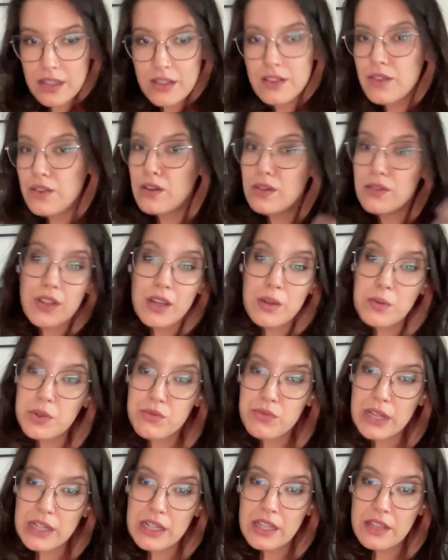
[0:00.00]
think they
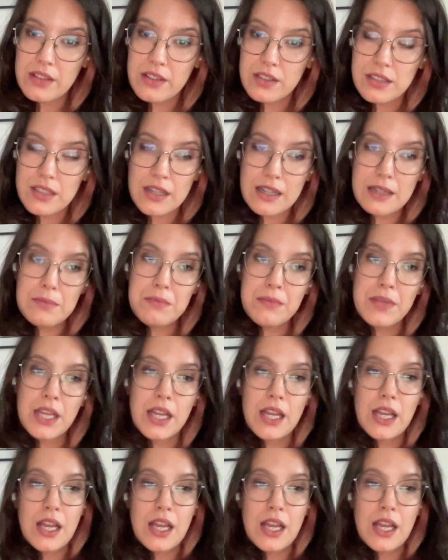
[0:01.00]
were ready at the time.